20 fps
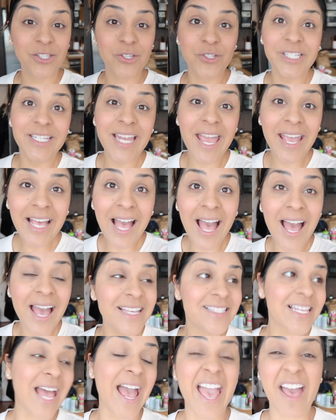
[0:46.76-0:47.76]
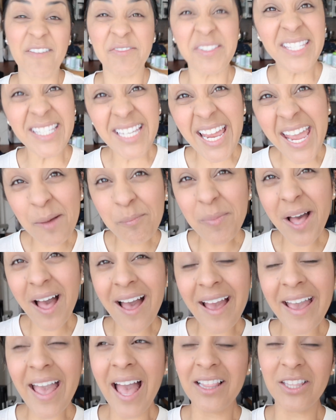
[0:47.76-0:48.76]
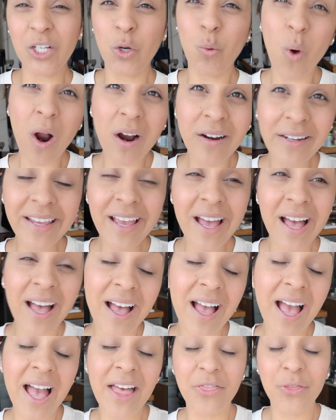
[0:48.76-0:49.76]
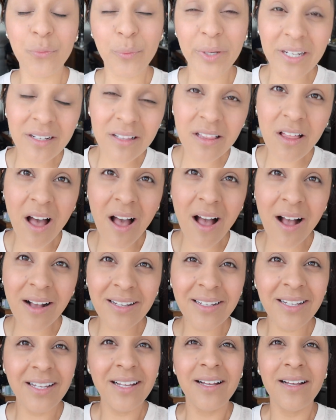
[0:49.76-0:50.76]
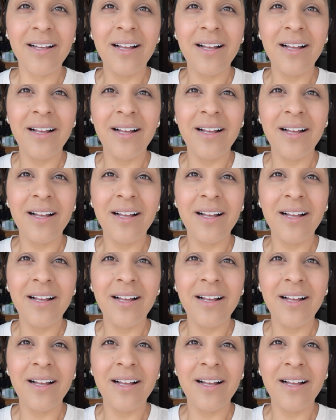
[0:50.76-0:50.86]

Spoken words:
So today, guys, I have standby at LaGuardia at 3 o'clock.